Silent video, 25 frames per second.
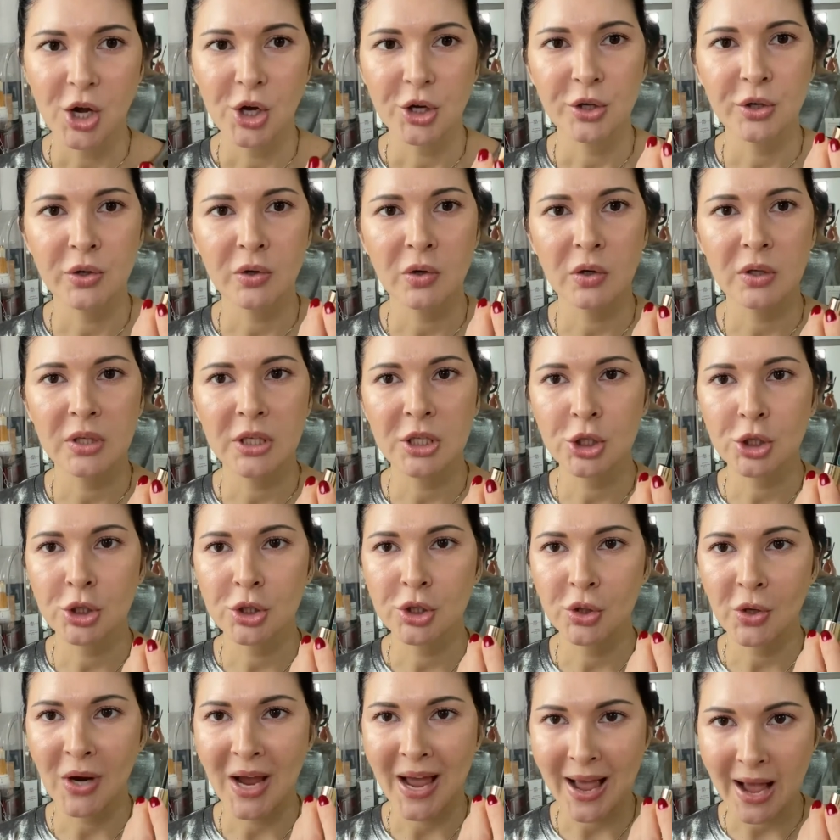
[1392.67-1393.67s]
You don't need to
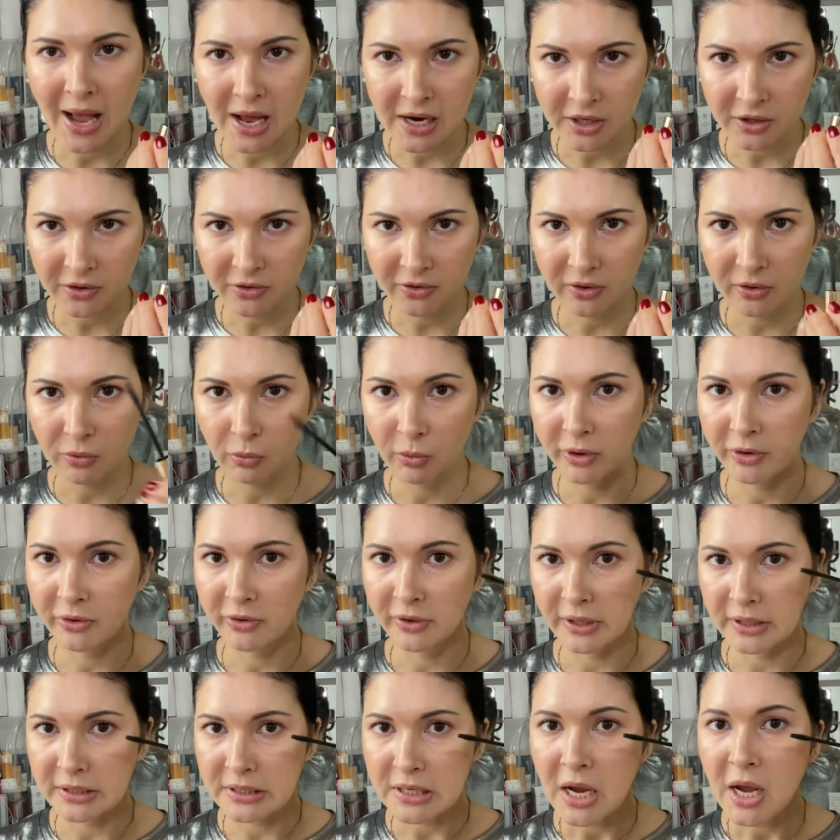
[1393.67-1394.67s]
do anything with
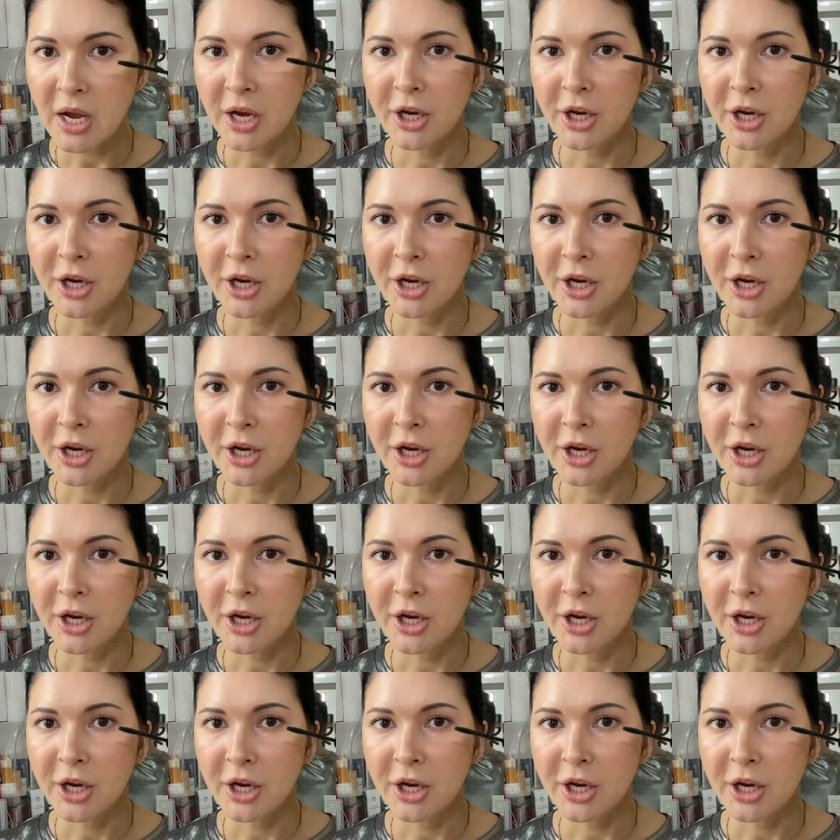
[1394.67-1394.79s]
it.